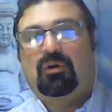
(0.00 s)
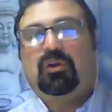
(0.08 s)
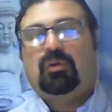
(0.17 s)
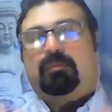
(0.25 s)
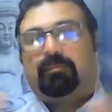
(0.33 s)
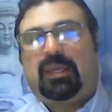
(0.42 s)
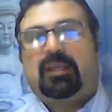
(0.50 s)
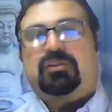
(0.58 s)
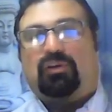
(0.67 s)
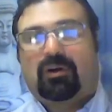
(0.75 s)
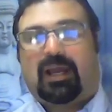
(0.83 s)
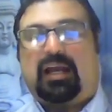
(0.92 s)
Human beings
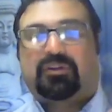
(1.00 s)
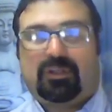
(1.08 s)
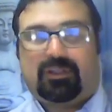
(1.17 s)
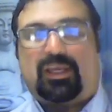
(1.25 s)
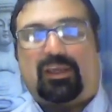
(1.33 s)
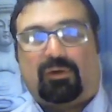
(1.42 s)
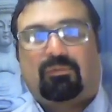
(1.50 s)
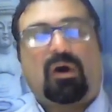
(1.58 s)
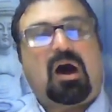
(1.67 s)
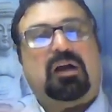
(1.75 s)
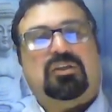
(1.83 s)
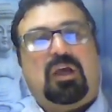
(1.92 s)
are actually taking
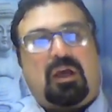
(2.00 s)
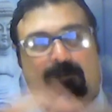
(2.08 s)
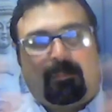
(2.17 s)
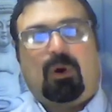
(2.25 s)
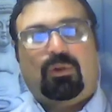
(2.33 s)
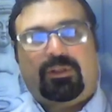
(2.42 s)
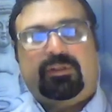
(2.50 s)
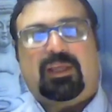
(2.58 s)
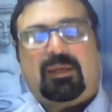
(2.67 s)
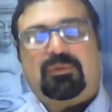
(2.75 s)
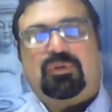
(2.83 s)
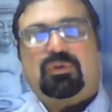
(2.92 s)
rocks, molding
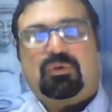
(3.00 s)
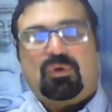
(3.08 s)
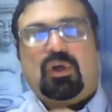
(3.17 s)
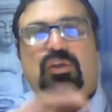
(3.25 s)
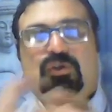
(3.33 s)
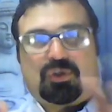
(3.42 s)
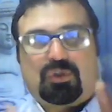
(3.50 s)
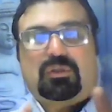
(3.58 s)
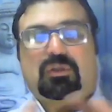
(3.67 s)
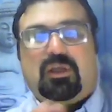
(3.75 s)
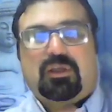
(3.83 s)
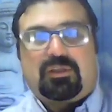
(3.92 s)
them to suit